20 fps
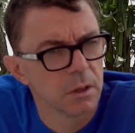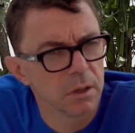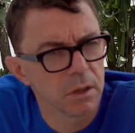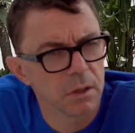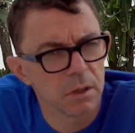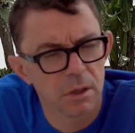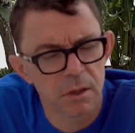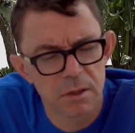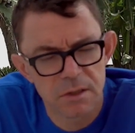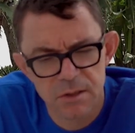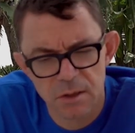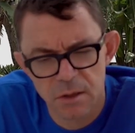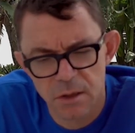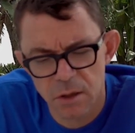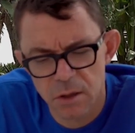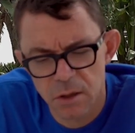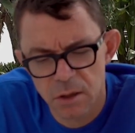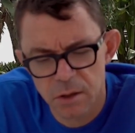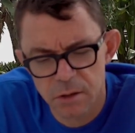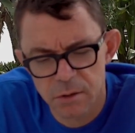You know,
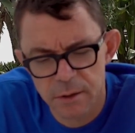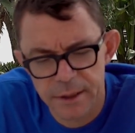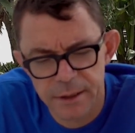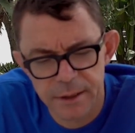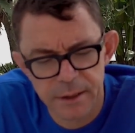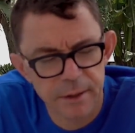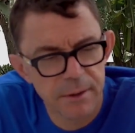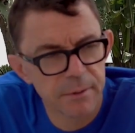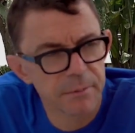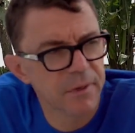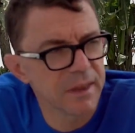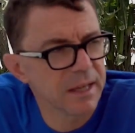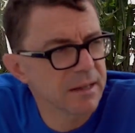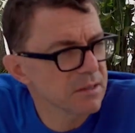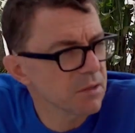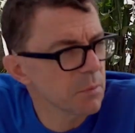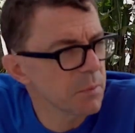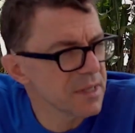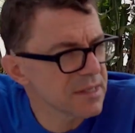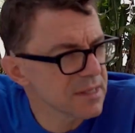so
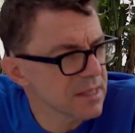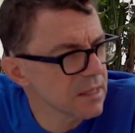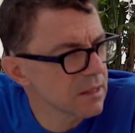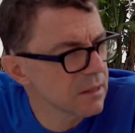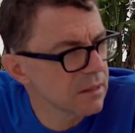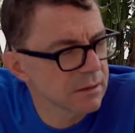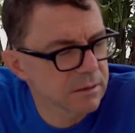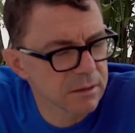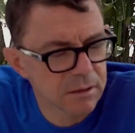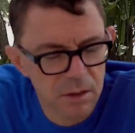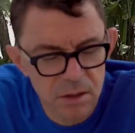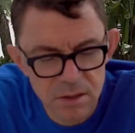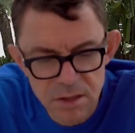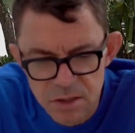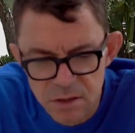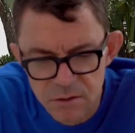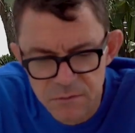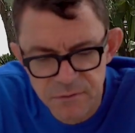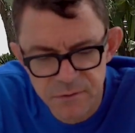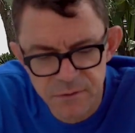things are busy.
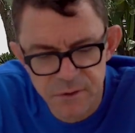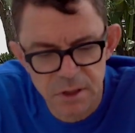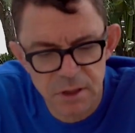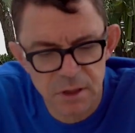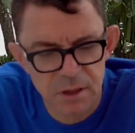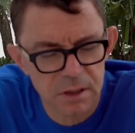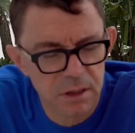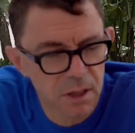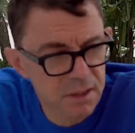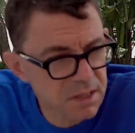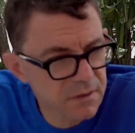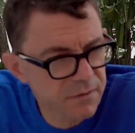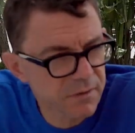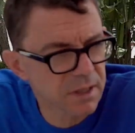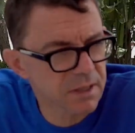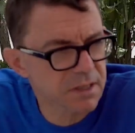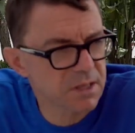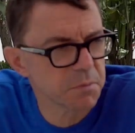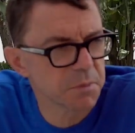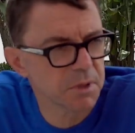Lots of
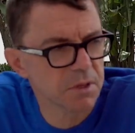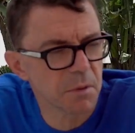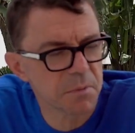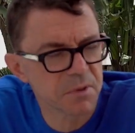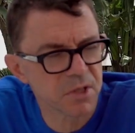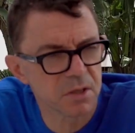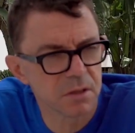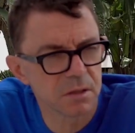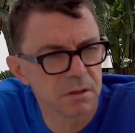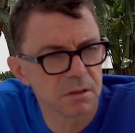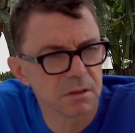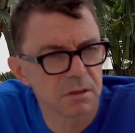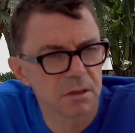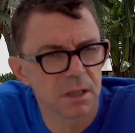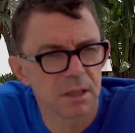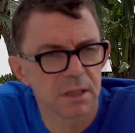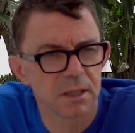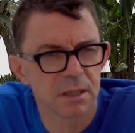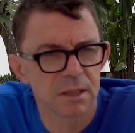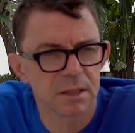customer adoption,
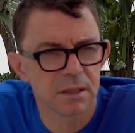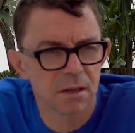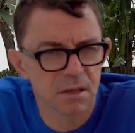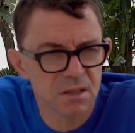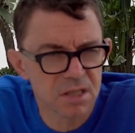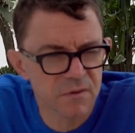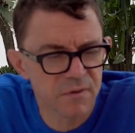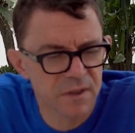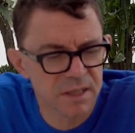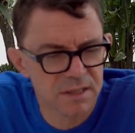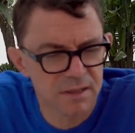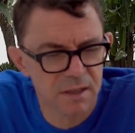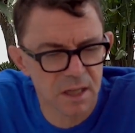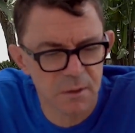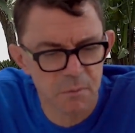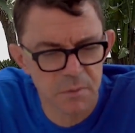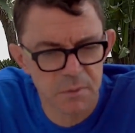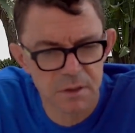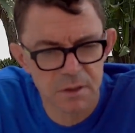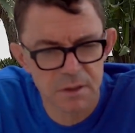lots of
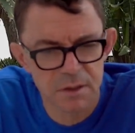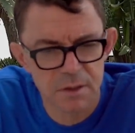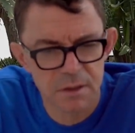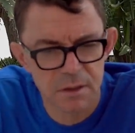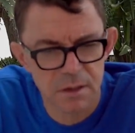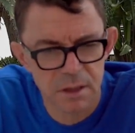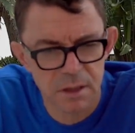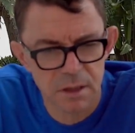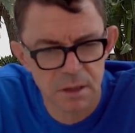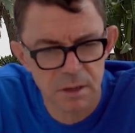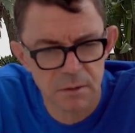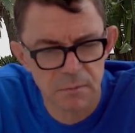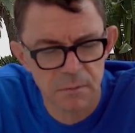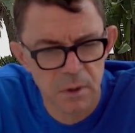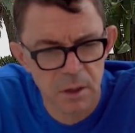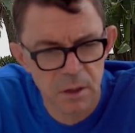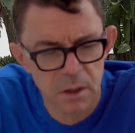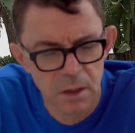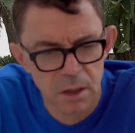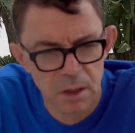excitement. It
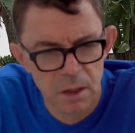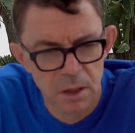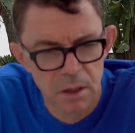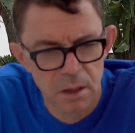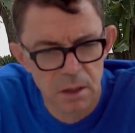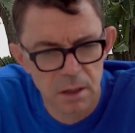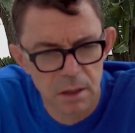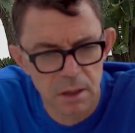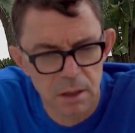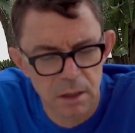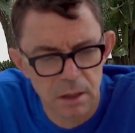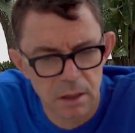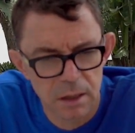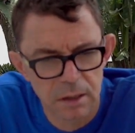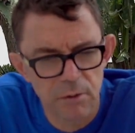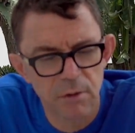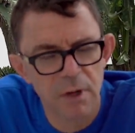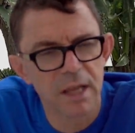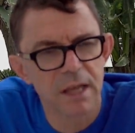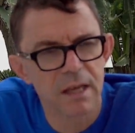
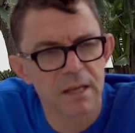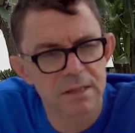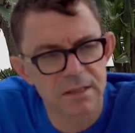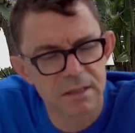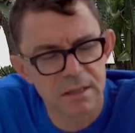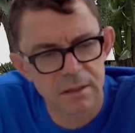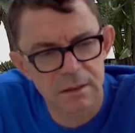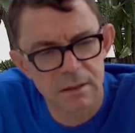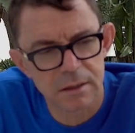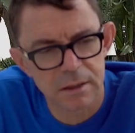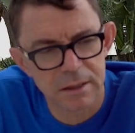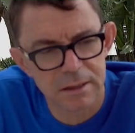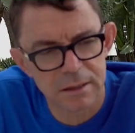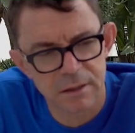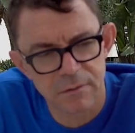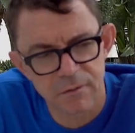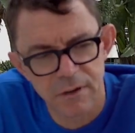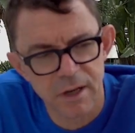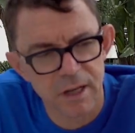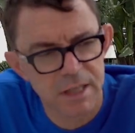really is
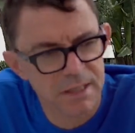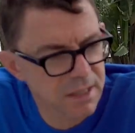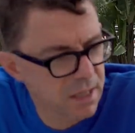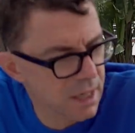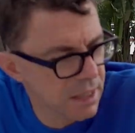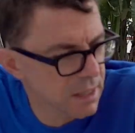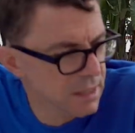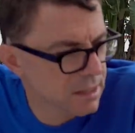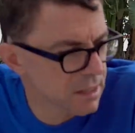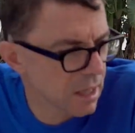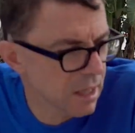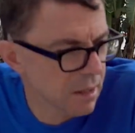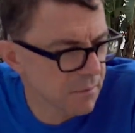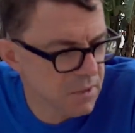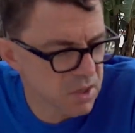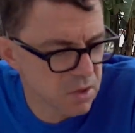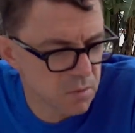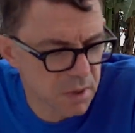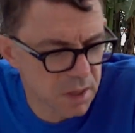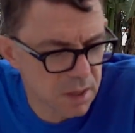a very exciting
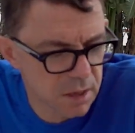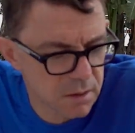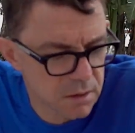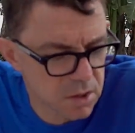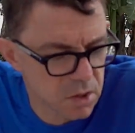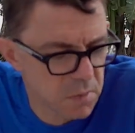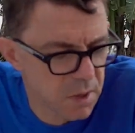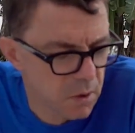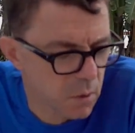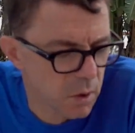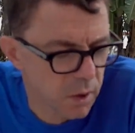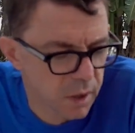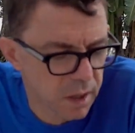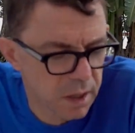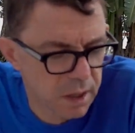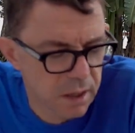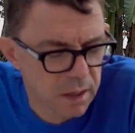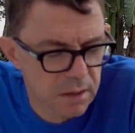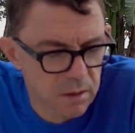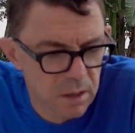time to be
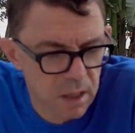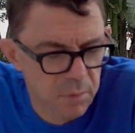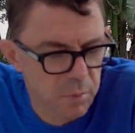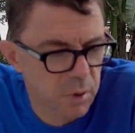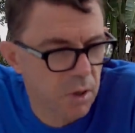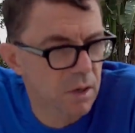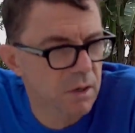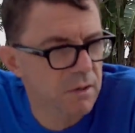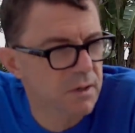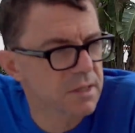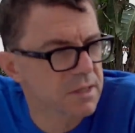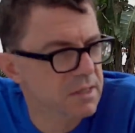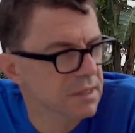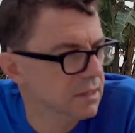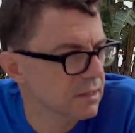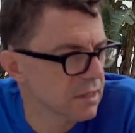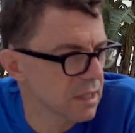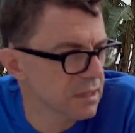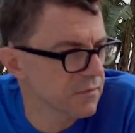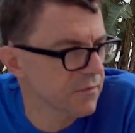working and part of the
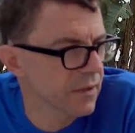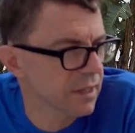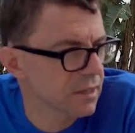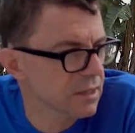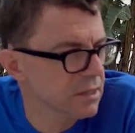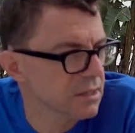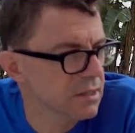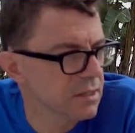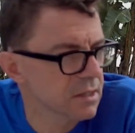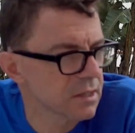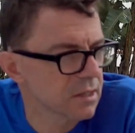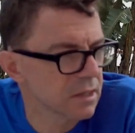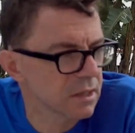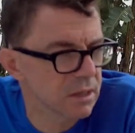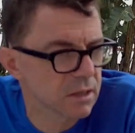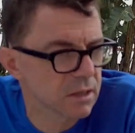SuccessFactors